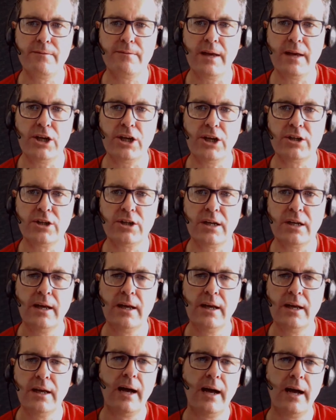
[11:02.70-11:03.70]

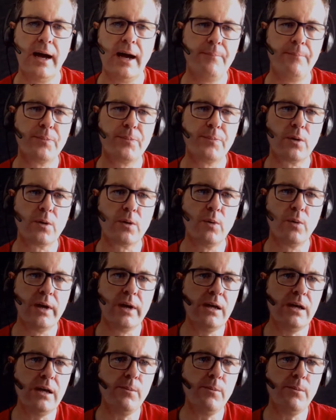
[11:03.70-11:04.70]
innovation.
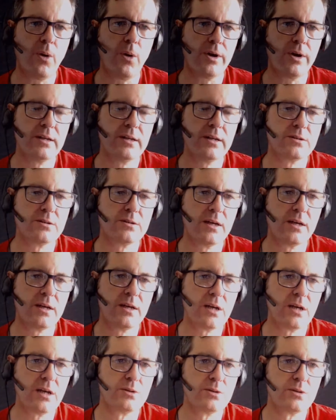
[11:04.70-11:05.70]
Really important
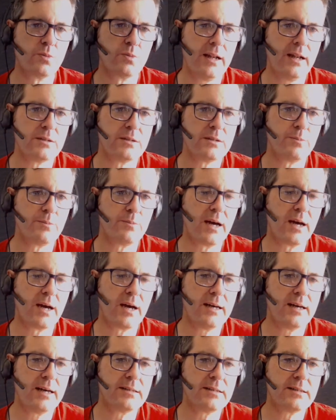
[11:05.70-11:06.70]
is as well is
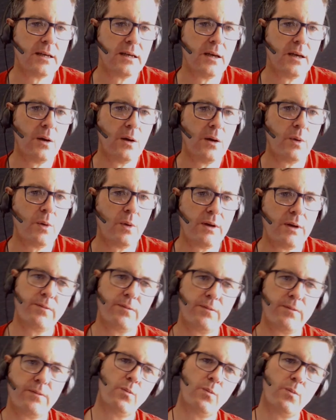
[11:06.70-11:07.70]
because
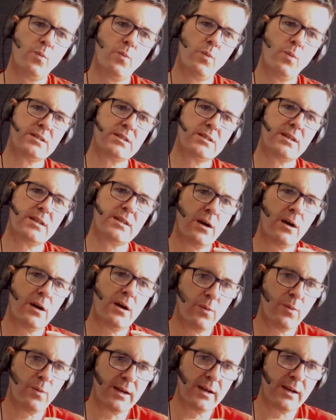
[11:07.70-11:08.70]
we
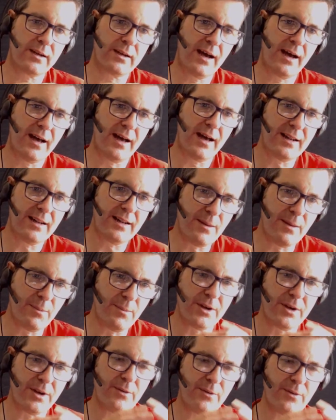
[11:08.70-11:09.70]
start with
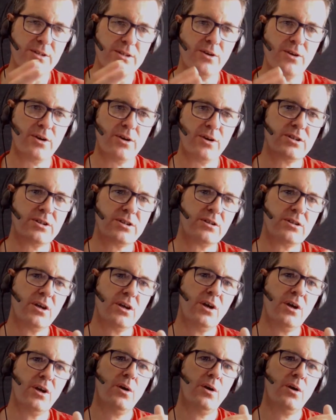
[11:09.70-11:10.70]
limited
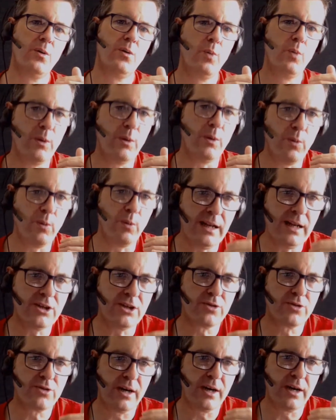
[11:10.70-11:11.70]
resources, we
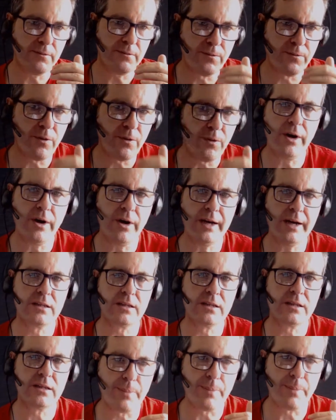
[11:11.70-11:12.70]
really try and
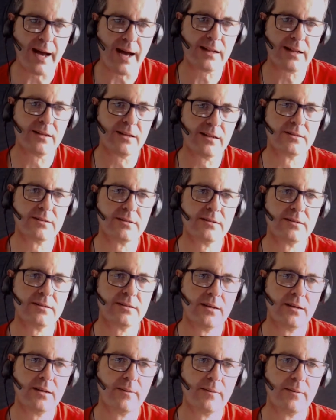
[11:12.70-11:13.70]
avoid the
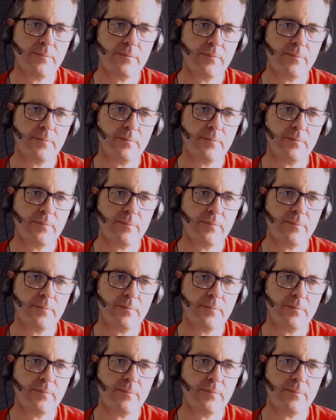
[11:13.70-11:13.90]
battles.